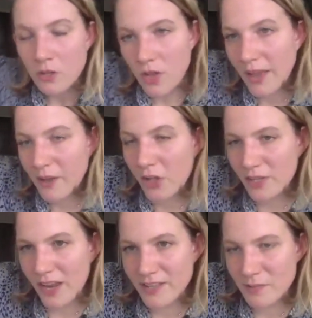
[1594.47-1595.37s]
i call
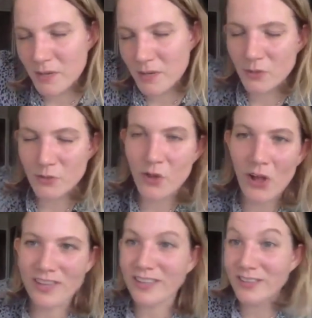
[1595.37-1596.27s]
it i sometimes also call
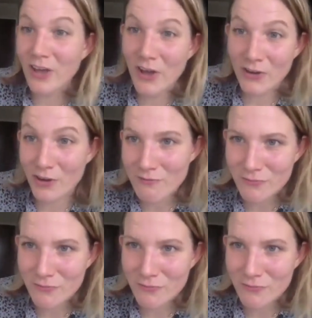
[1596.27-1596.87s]
that like the hunger and